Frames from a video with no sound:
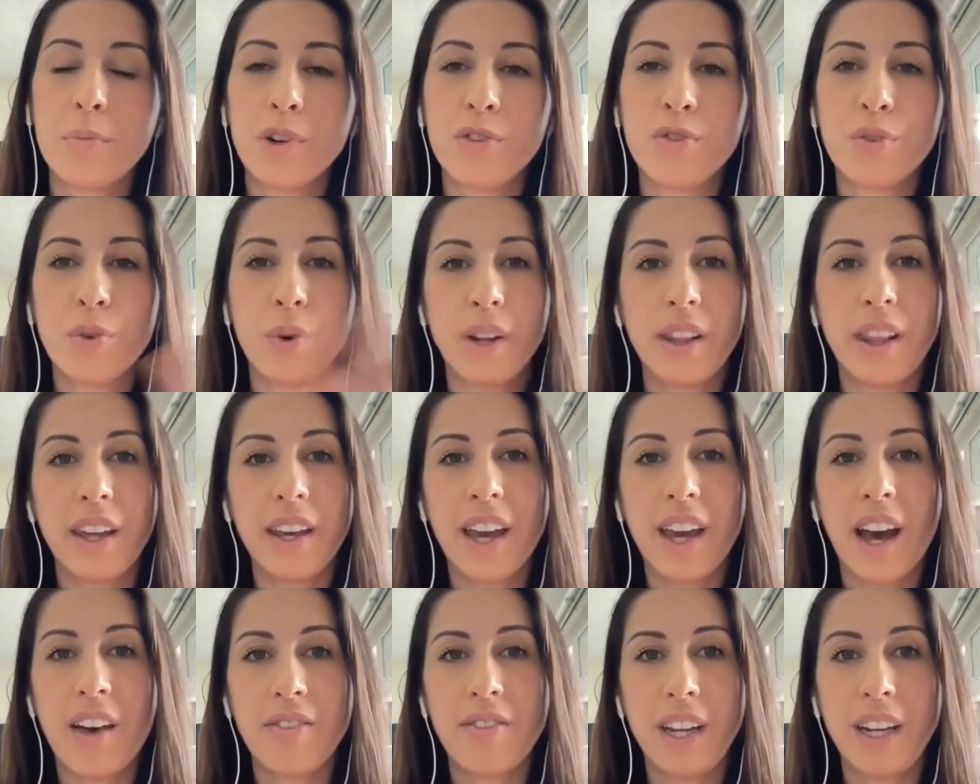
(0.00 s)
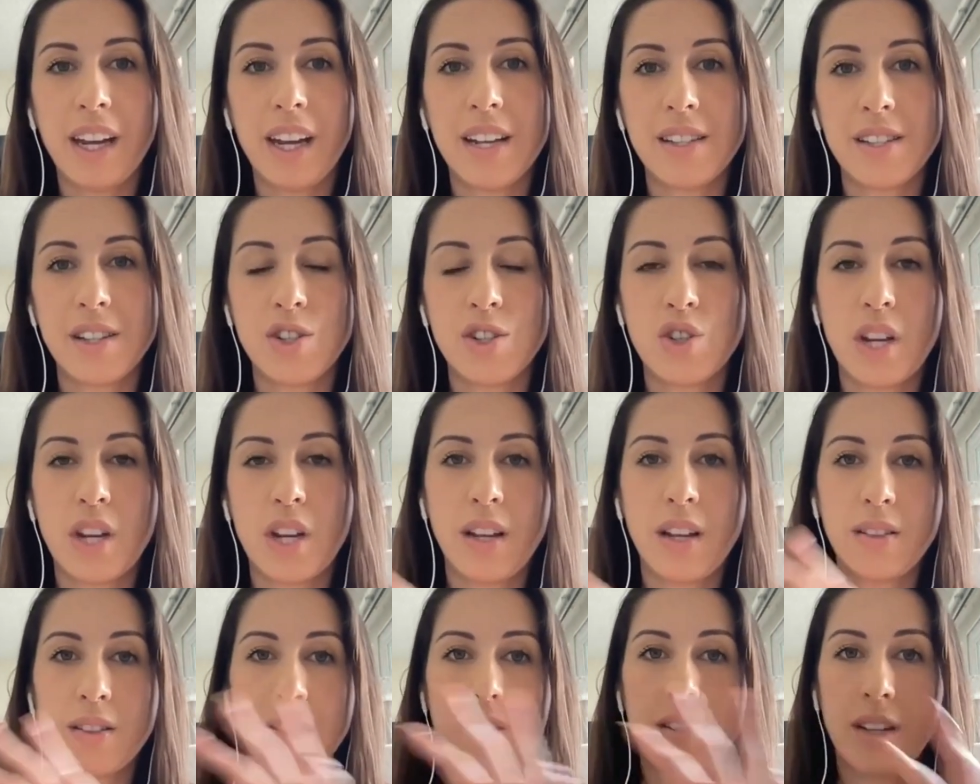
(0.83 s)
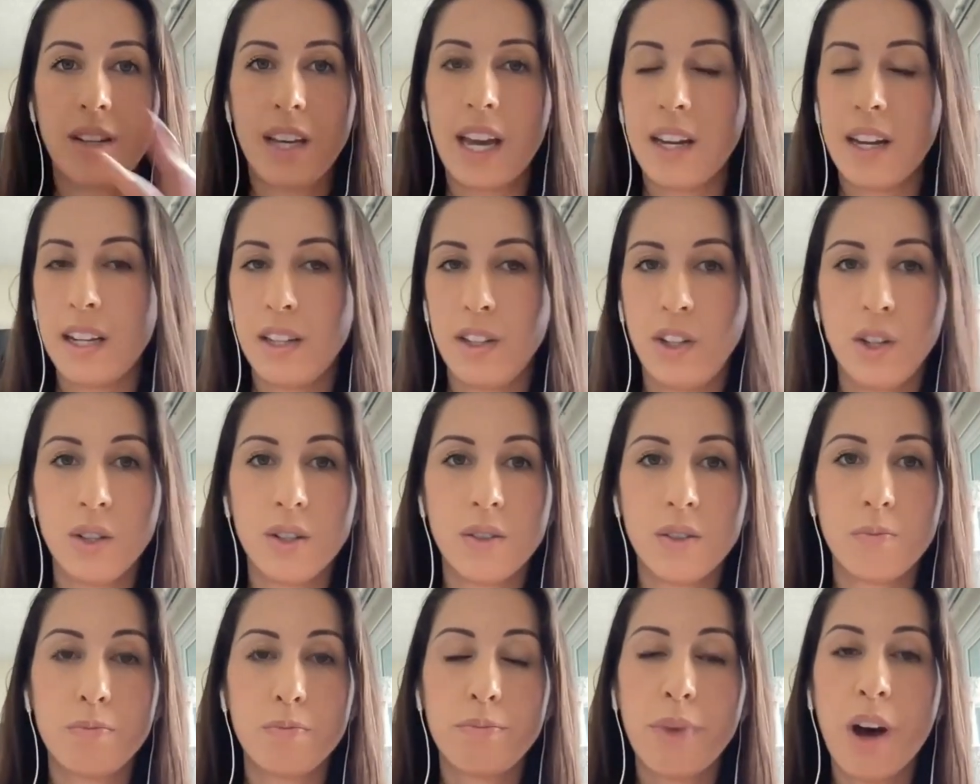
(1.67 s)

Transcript: before the caffeine has a chance to get in your